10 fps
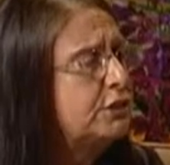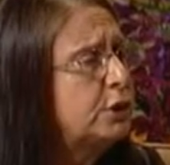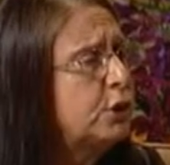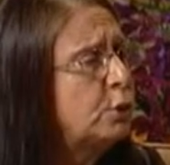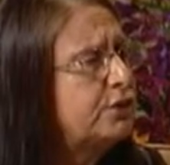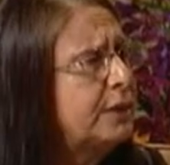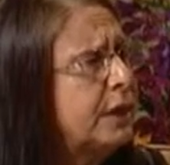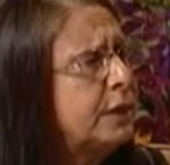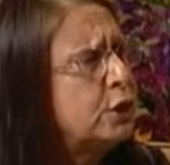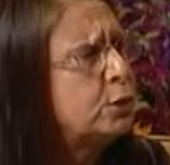"Jose,
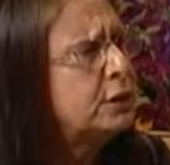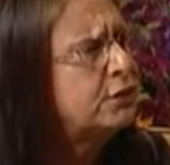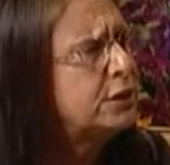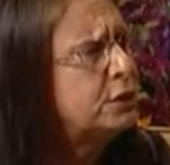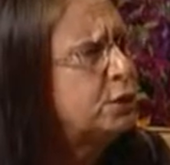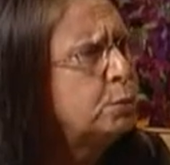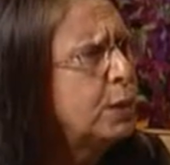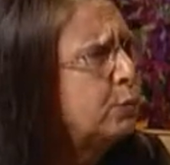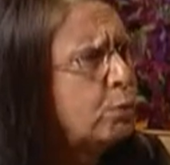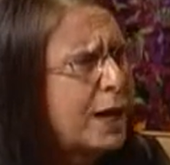I noticed that you
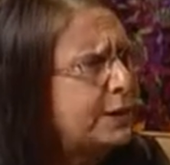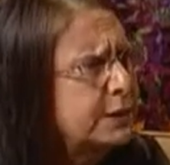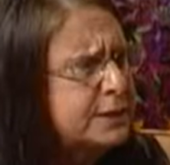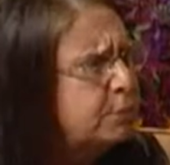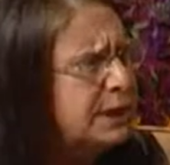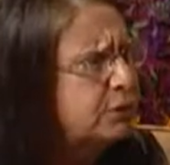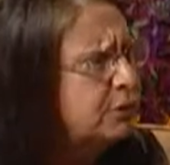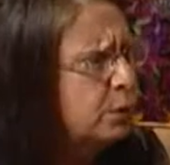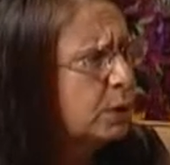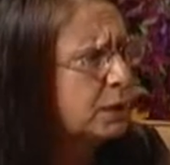went right to the peace
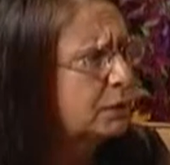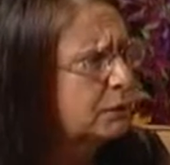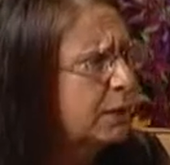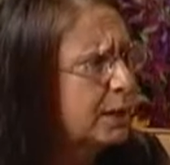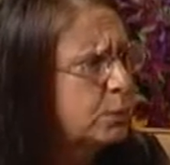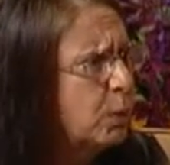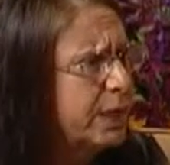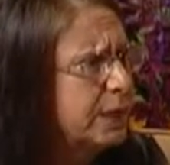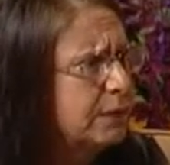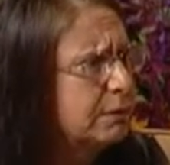corner, right
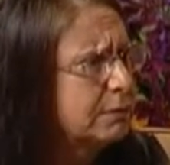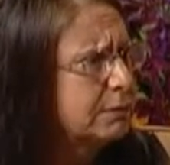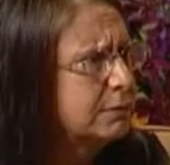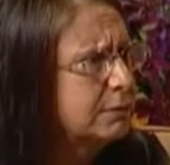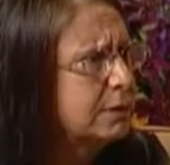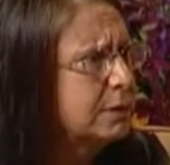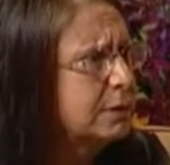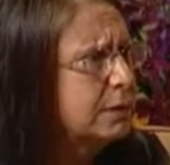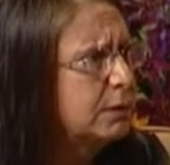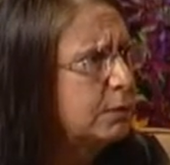away.
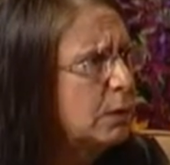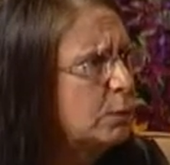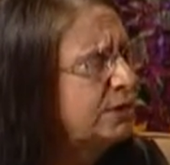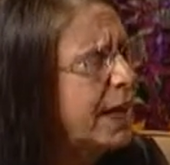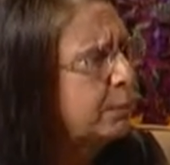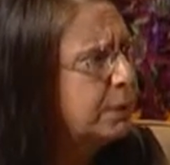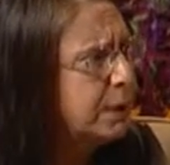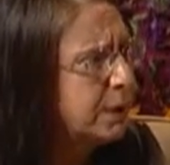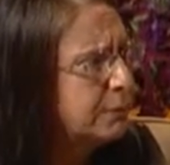What was happening?"